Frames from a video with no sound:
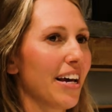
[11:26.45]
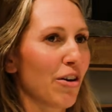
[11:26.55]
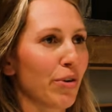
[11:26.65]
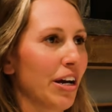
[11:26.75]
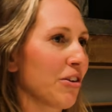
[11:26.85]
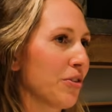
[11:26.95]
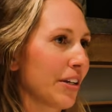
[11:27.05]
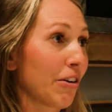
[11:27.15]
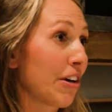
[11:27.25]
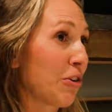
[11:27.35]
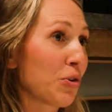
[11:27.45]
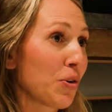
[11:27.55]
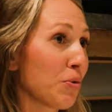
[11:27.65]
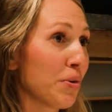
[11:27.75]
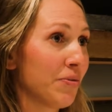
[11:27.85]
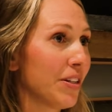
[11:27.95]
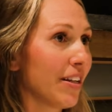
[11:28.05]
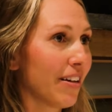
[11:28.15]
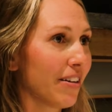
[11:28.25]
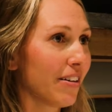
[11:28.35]
Everybody else was like, okay, cool, we'll move
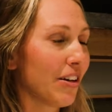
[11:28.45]
to, you